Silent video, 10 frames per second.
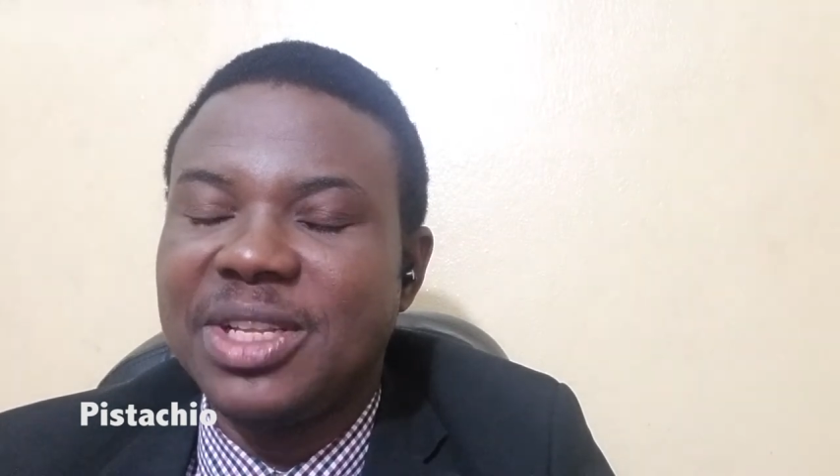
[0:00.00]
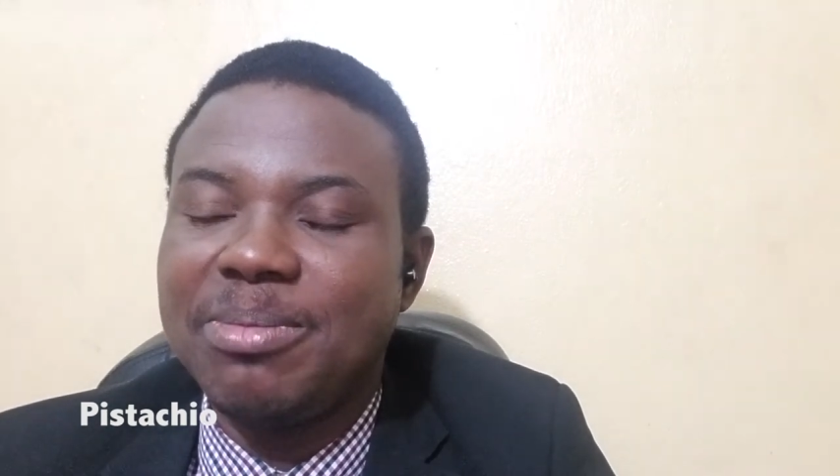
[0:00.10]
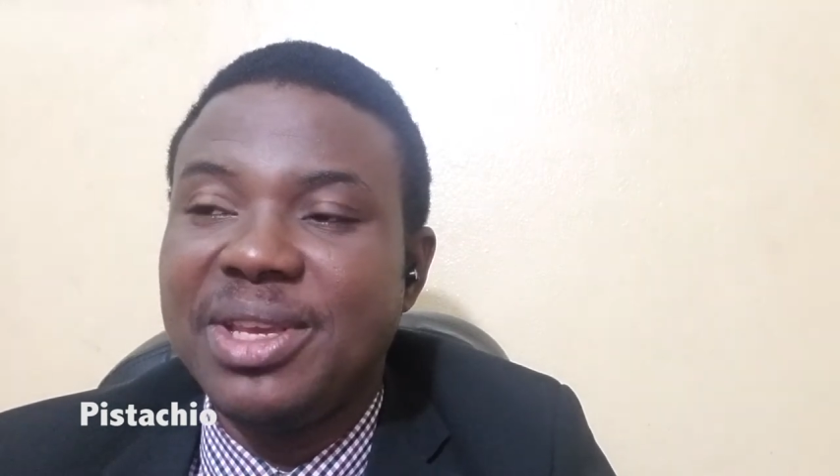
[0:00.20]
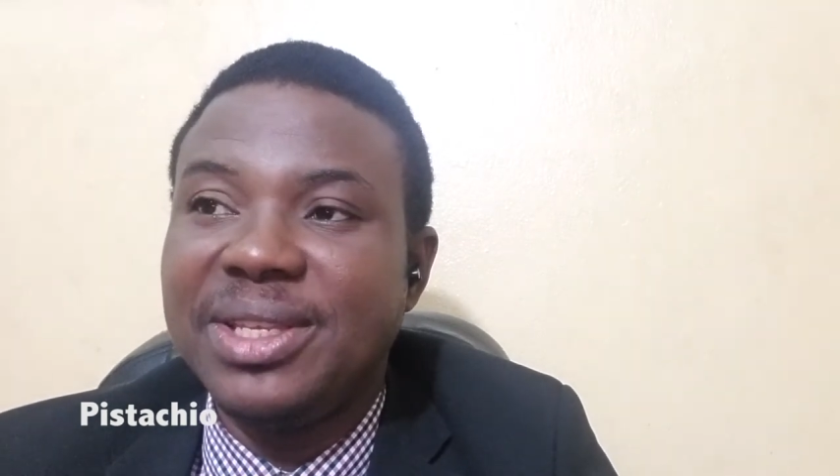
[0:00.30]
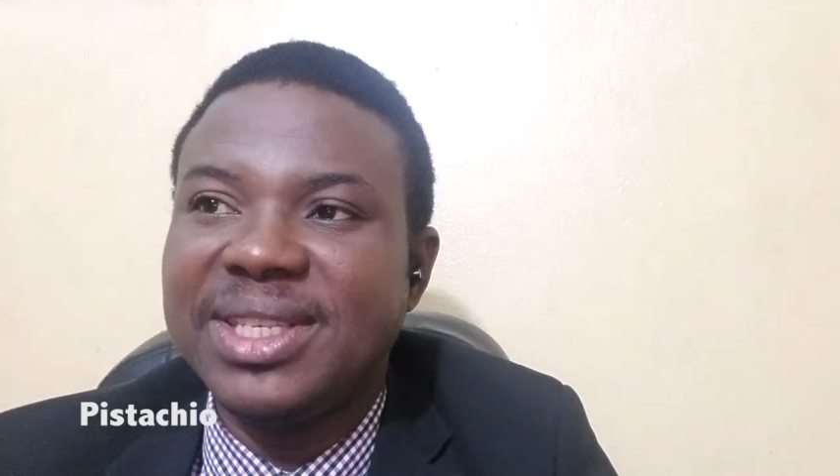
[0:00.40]

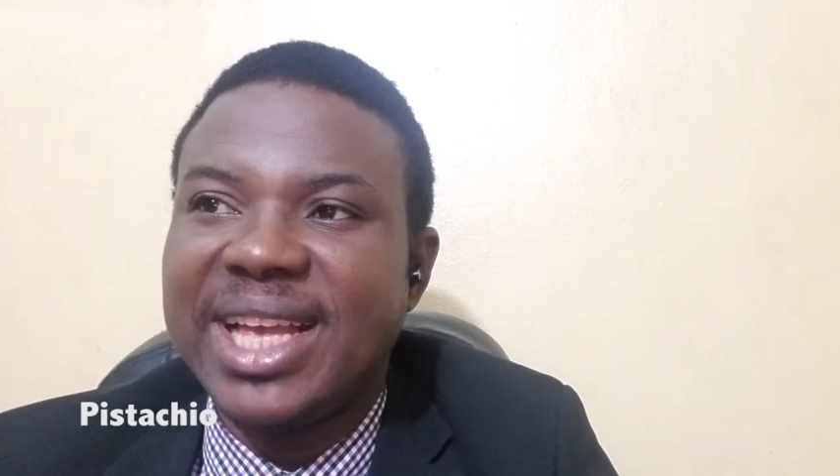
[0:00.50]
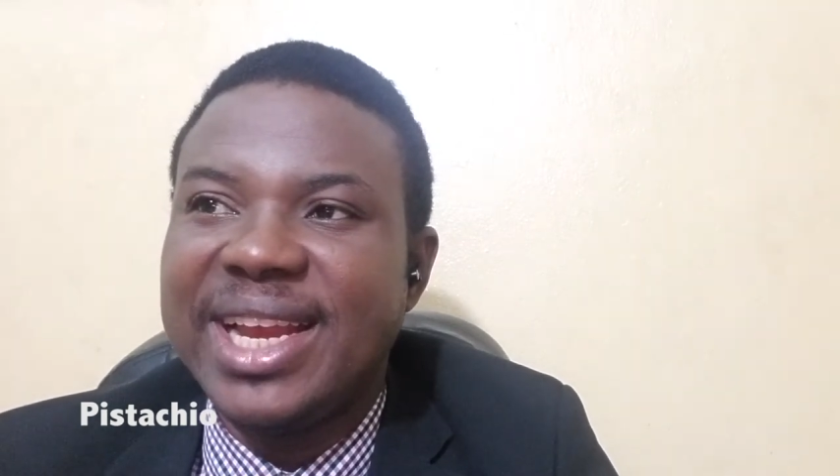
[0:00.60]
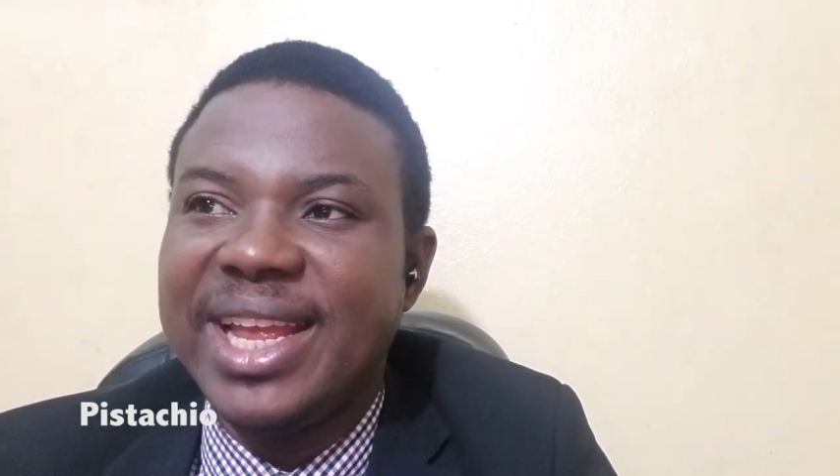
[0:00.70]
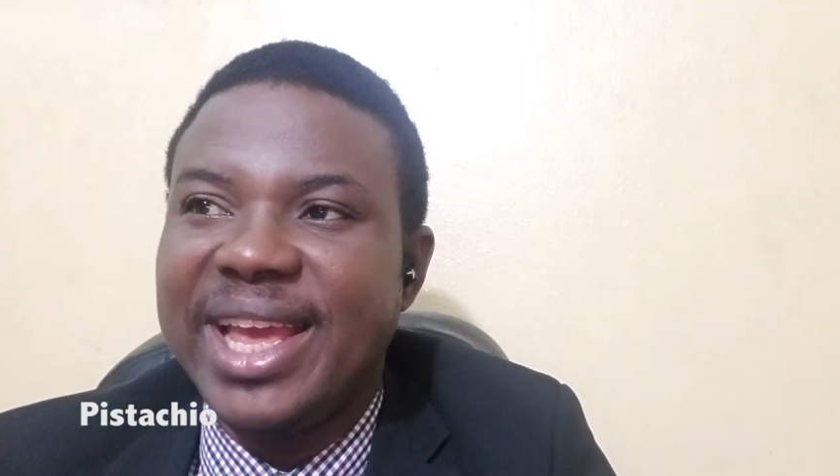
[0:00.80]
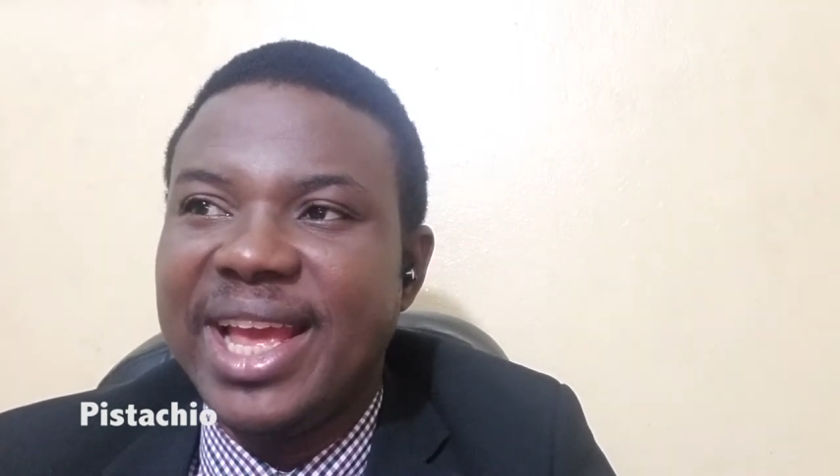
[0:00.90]
It means
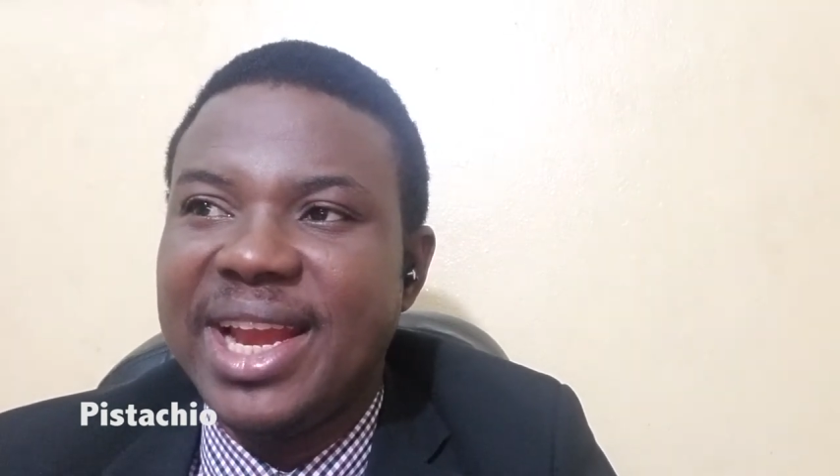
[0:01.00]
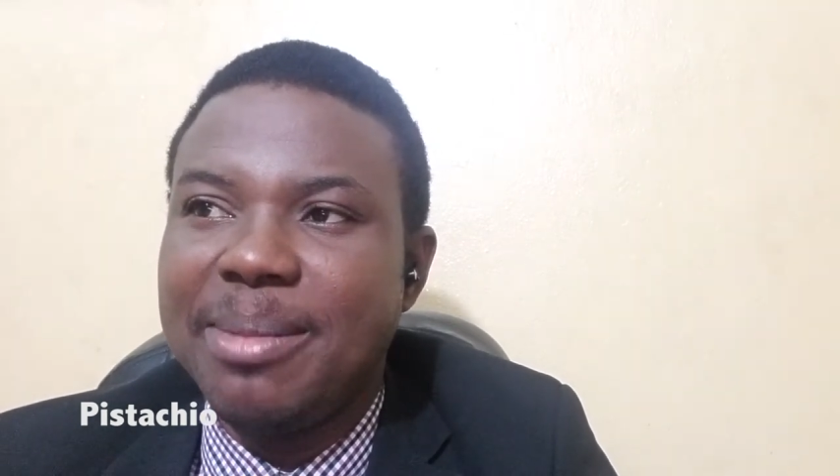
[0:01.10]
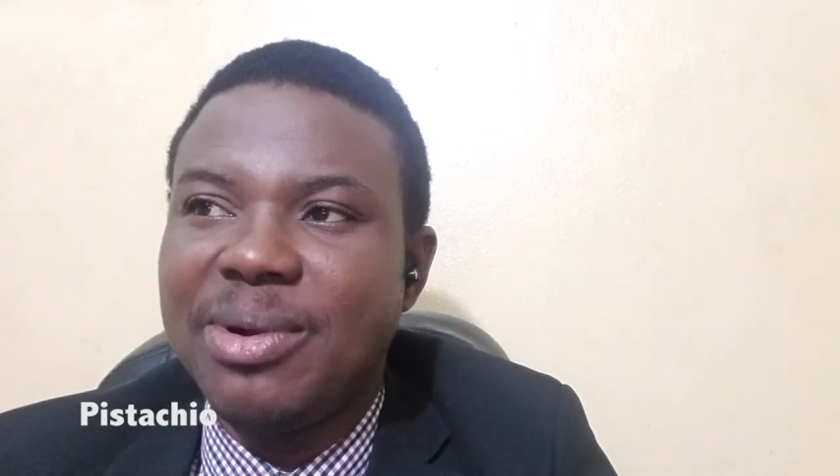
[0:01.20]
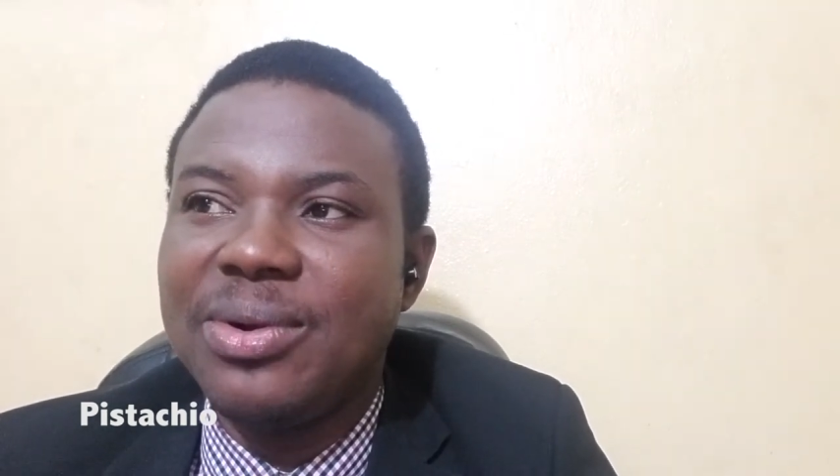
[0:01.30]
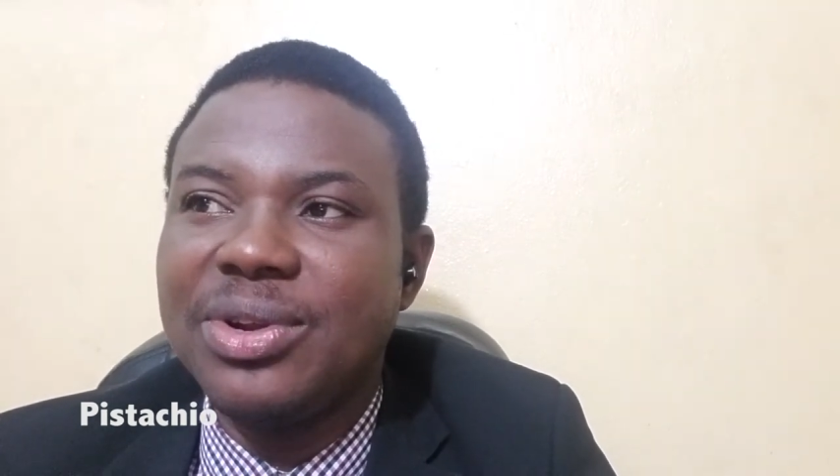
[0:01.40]
an
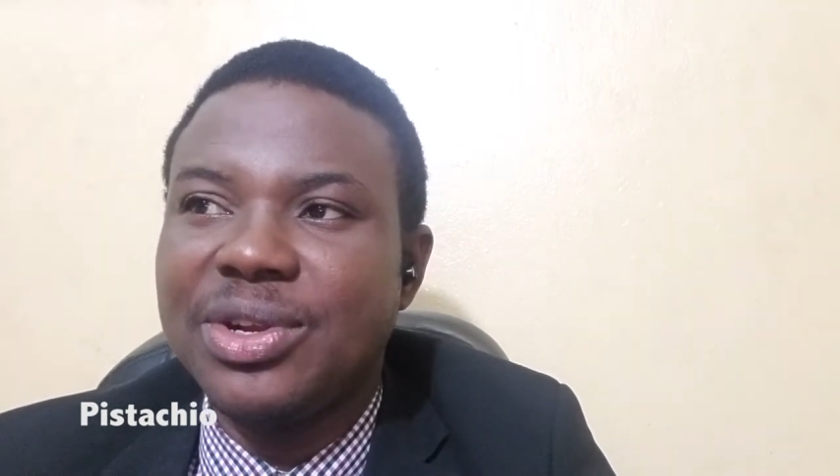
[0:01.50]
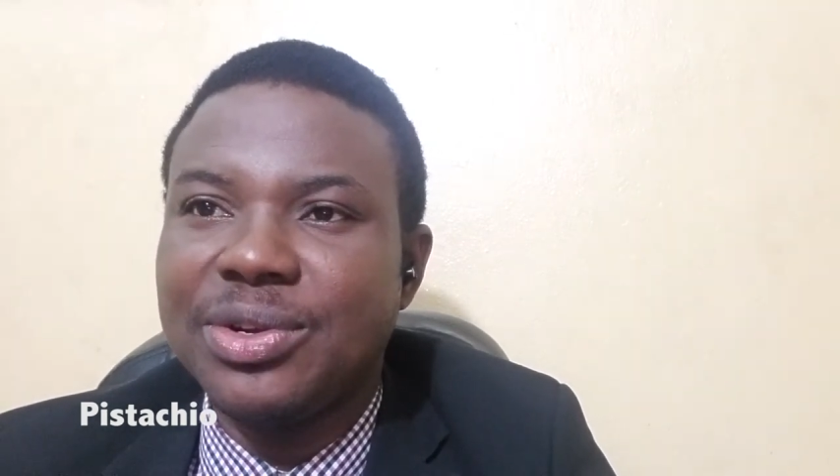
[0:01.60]
edible